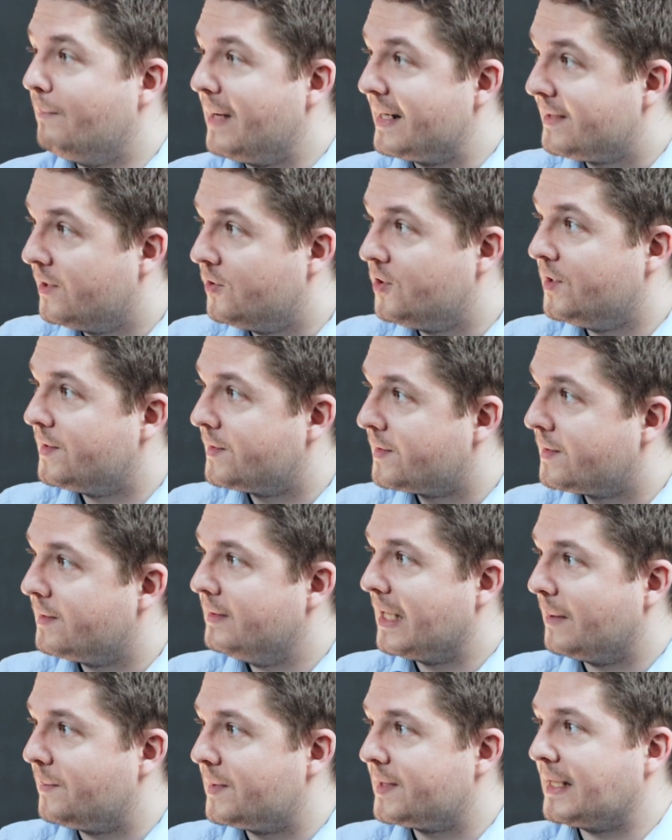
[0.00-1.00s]
messages
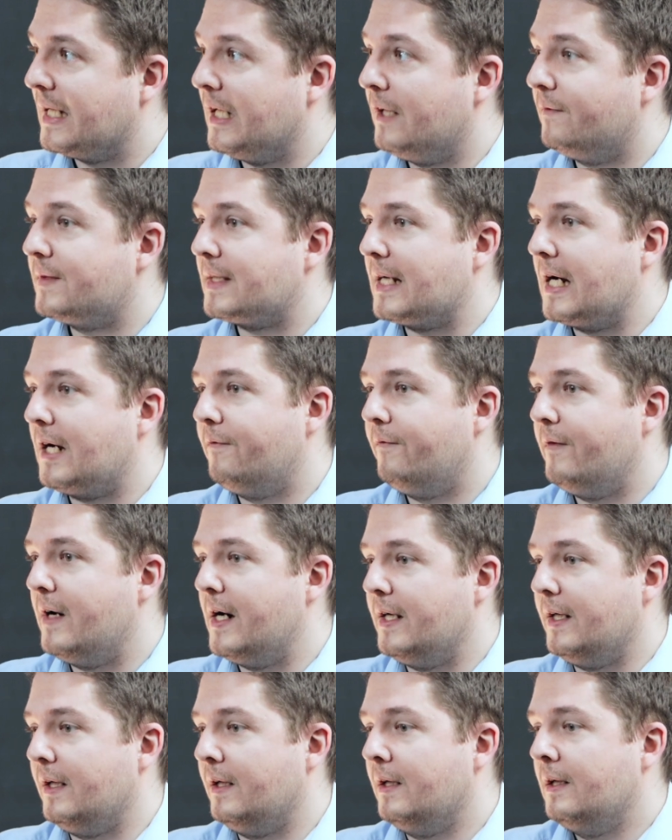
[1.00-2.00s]
themselves are
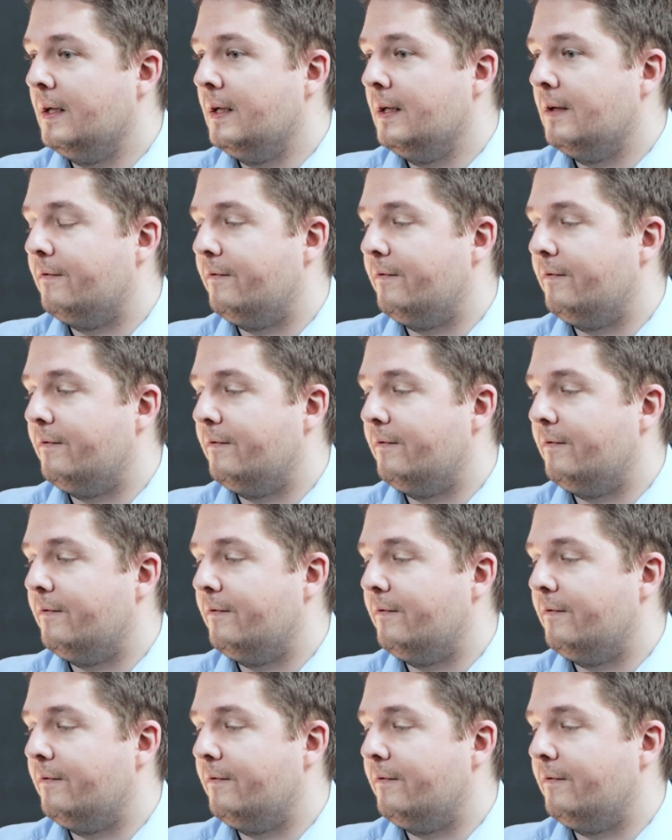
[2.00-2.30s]
very,